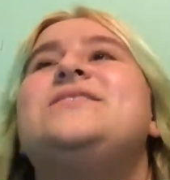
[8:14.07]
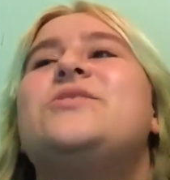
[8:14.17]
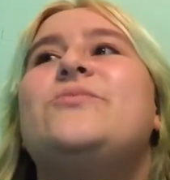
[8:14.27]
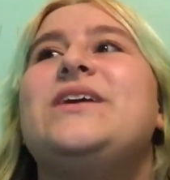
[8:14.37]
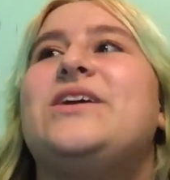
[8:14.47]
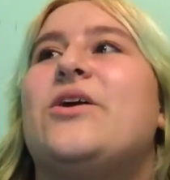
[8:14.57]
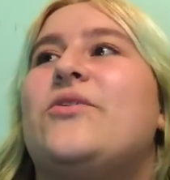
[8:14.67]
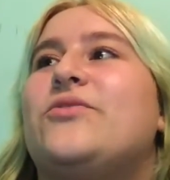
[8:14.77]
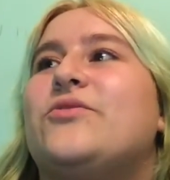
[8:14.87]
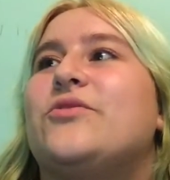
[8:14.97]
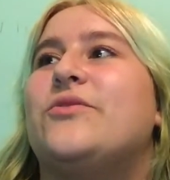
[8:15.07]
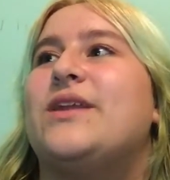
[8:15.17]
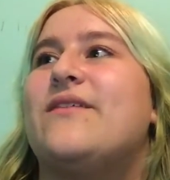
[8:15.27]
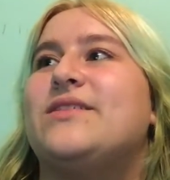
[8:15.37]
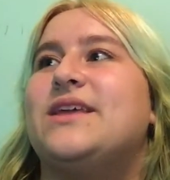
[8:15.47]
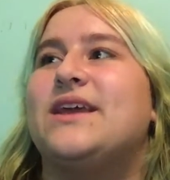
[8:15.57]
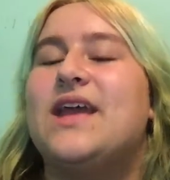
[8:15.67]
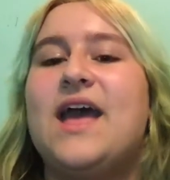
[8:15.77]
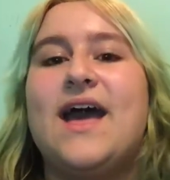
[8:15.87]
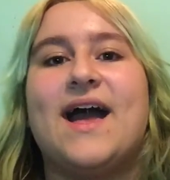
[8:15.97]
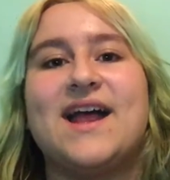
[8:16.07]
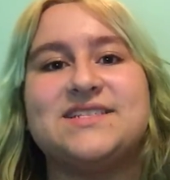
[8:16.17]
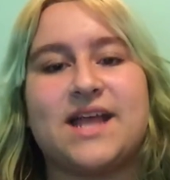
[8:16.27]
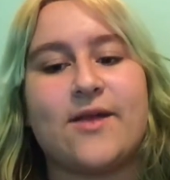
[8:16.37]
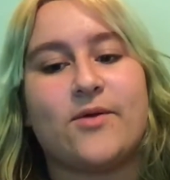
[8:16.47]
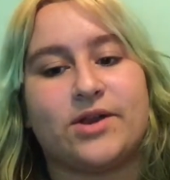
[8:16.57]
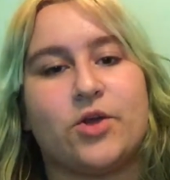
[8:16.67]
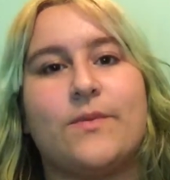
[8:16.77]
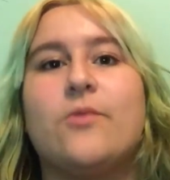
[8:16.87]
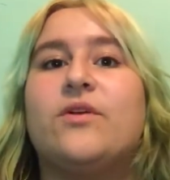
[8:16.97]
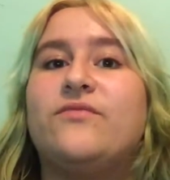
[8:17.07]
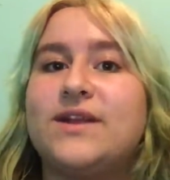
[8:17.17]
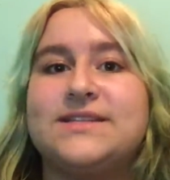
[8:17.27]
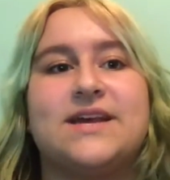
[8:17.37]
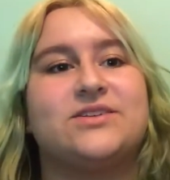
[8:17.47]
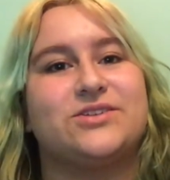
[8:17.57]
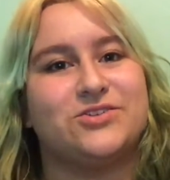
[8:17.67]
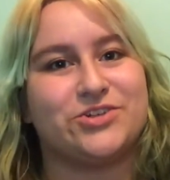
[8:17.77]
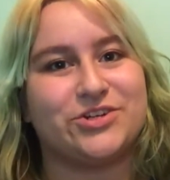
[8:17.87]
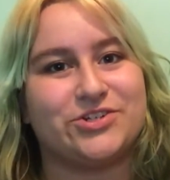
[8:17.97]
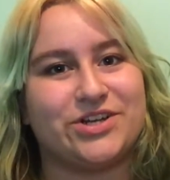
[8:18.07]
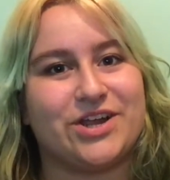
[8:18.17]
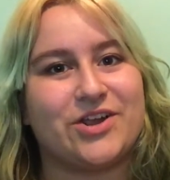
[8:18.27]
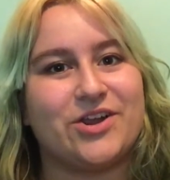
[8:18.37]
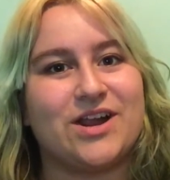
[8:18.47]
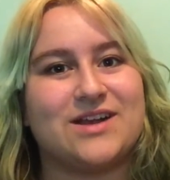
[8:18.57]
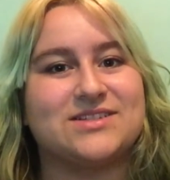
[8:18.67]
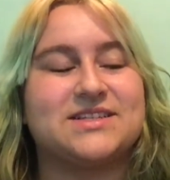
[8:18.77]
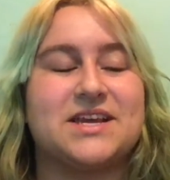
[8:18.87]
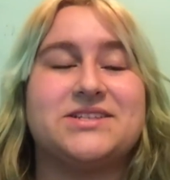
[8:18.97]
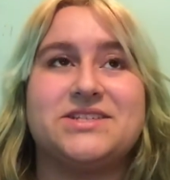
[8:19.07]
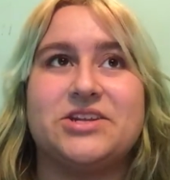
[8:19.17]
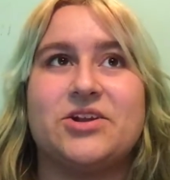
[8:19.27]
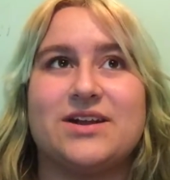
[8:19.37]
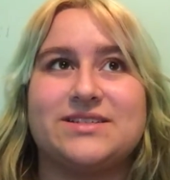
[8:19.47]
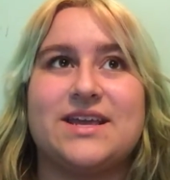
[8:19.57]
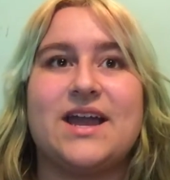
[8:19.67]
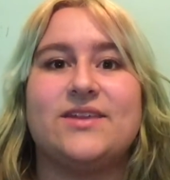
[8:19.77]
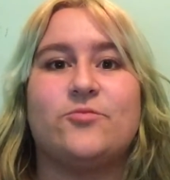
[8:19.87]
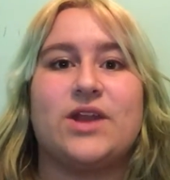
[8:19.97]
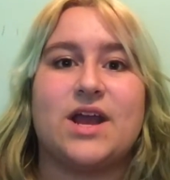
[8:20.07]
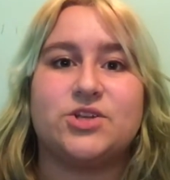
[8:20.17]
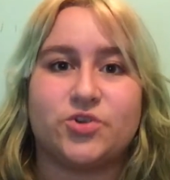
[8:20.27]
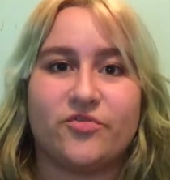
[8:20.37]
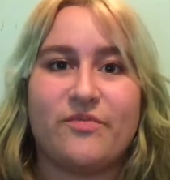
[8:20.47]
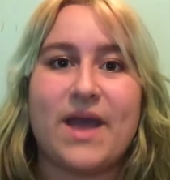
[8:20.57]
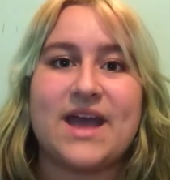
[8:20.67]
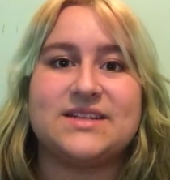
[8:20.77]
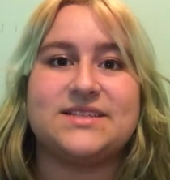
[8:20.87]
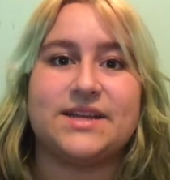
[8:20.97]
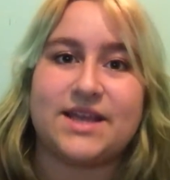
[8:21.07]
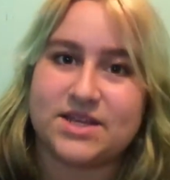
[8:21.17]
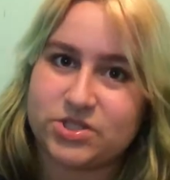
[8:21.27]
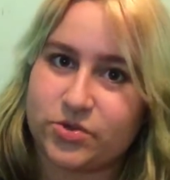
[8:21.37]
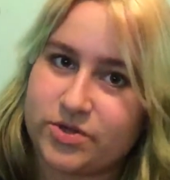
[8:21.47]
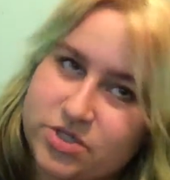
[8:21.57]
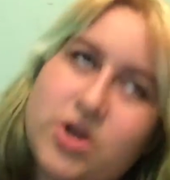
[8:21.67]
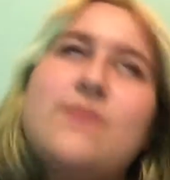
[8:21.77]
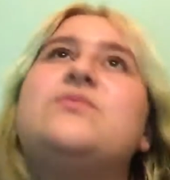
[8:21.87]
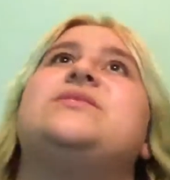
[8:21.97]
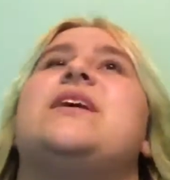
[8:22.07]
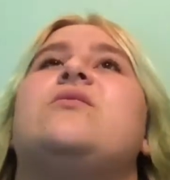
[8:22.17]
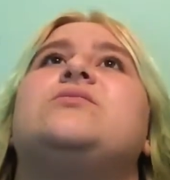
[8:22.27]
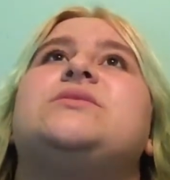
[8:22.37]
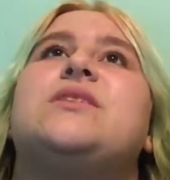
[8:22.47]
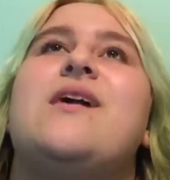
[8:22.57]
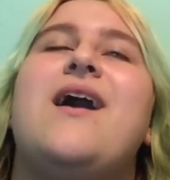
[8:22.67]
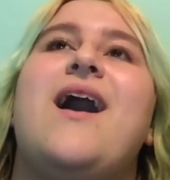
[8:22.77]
So we go through and everything. I decided I want to go to my one friend's house to go trick-or-treating at her house because I'd seen her outside when I drove past to get to Lori's grandma's house.